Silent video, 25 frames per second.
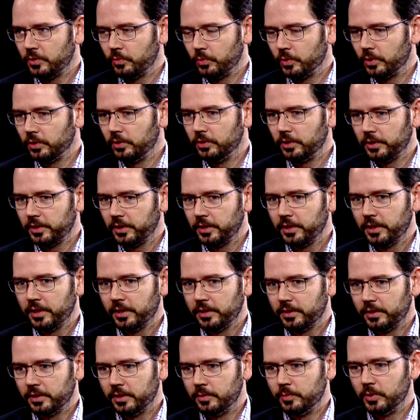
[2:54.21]
and we're looking
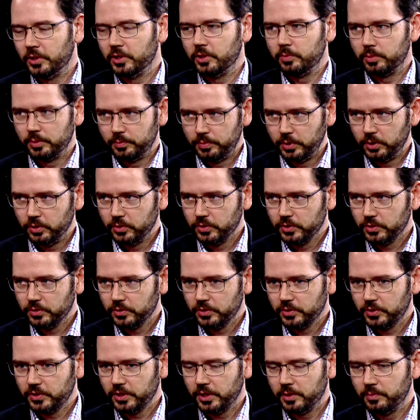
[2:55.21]
at um, all the
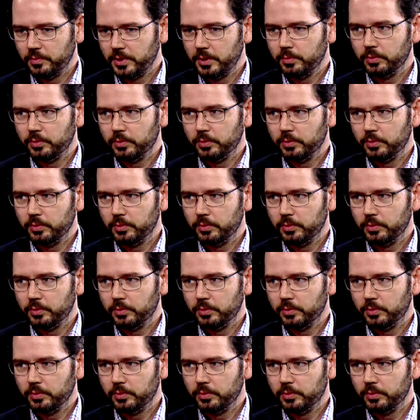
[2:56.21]
proposals um,